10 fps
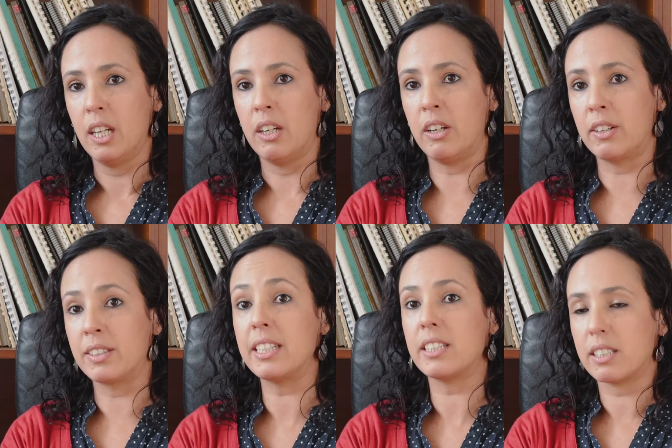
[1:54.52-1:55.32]
Uh,
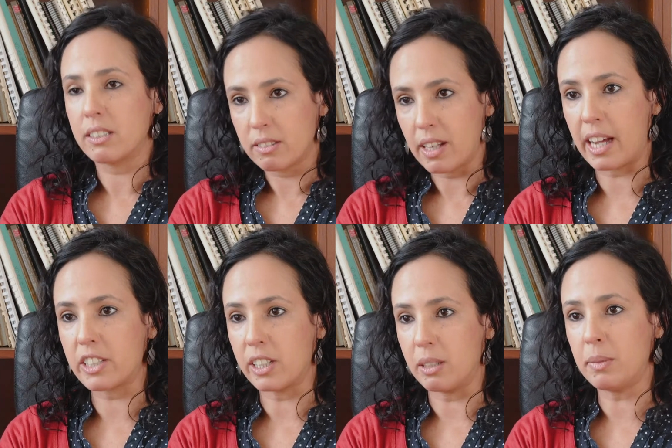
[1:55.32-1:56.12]
this
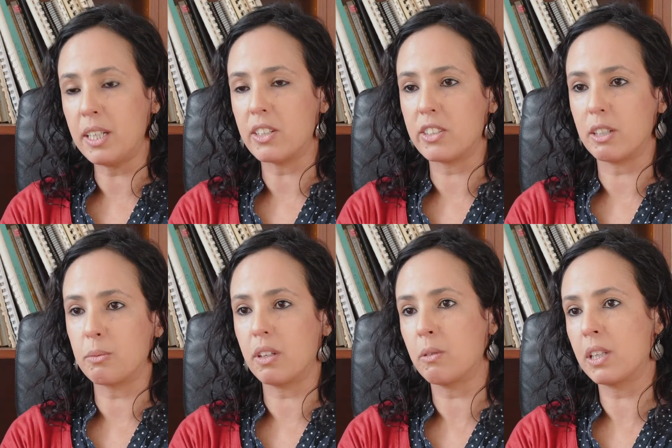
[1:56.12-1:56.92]
actually means that
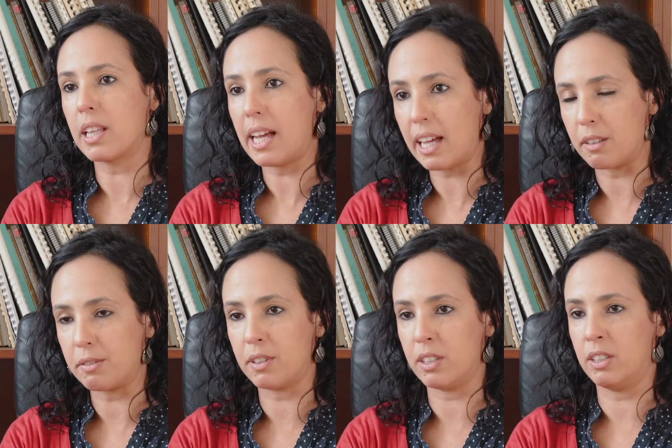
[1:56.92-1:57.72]
we'll, we'll
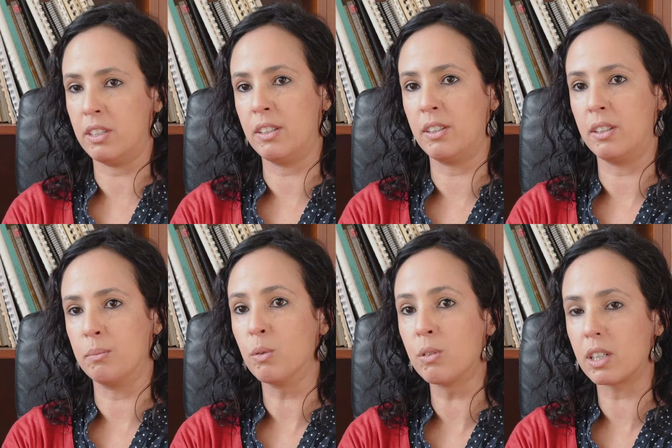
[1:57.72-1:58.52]
have uh,
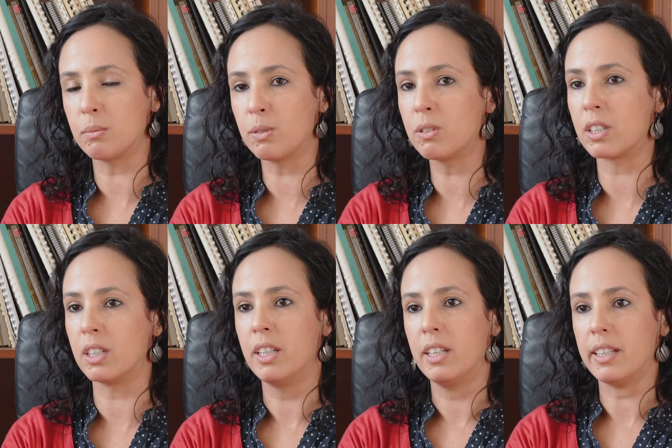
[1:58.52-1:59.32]
more and
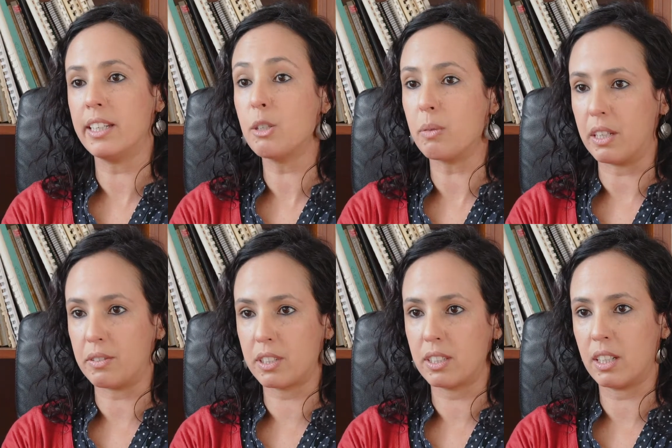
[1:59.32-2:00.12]
more heat
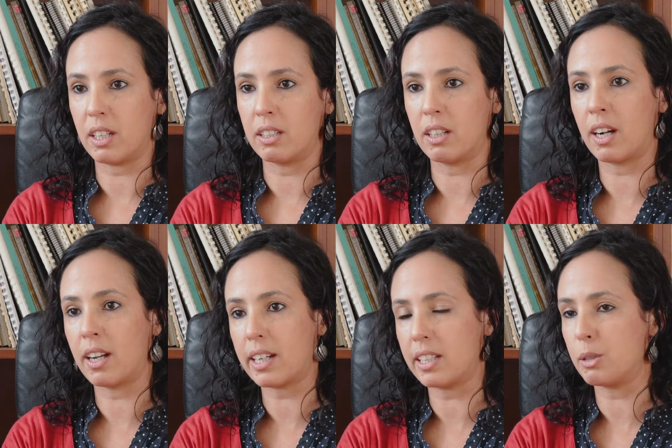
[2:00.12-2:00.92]
waves that are
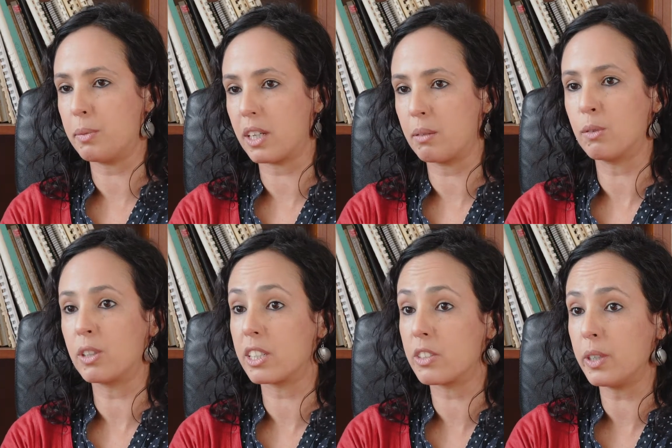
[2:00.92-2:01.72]
likely to become
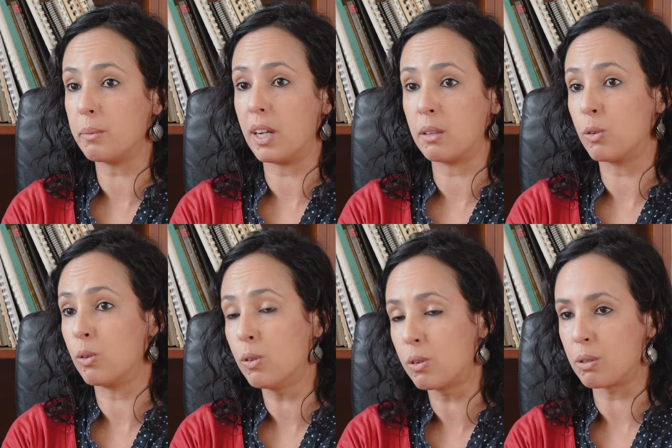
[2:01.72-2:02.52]
more extreme and
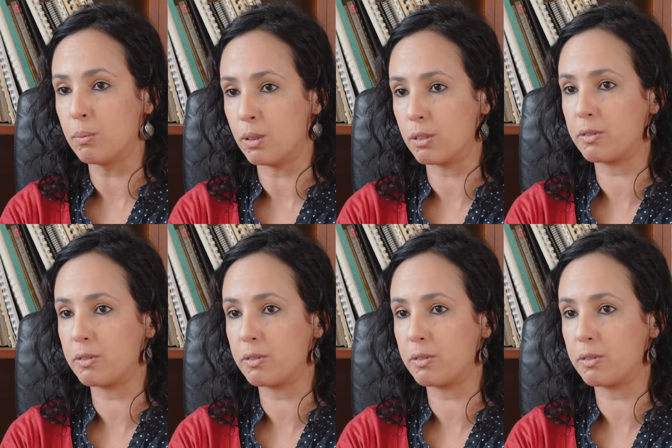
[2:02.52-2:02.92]
or more